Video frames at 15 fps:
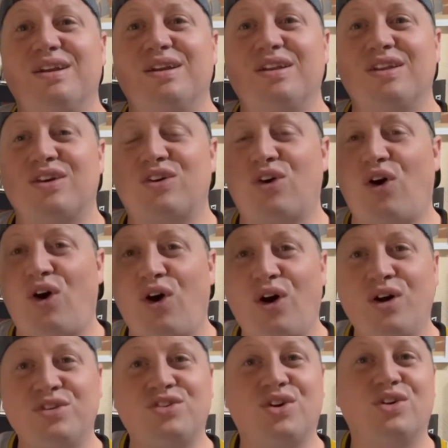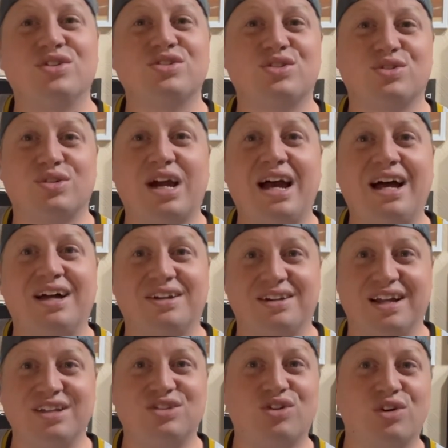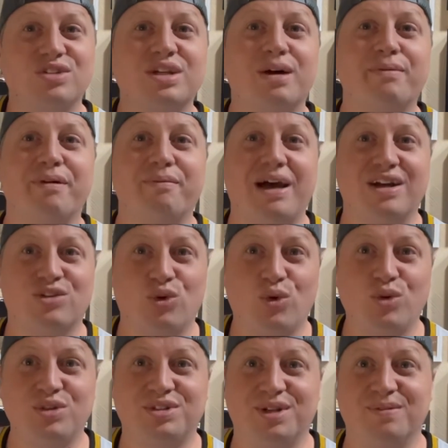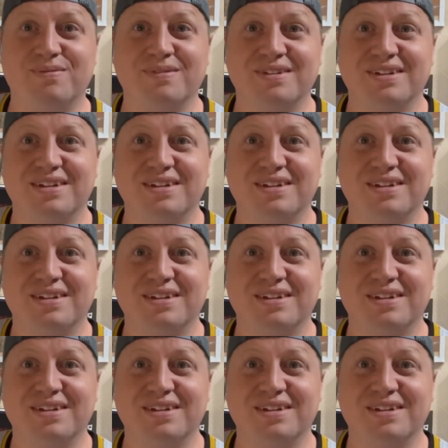the car turns around and starts coming back towards him.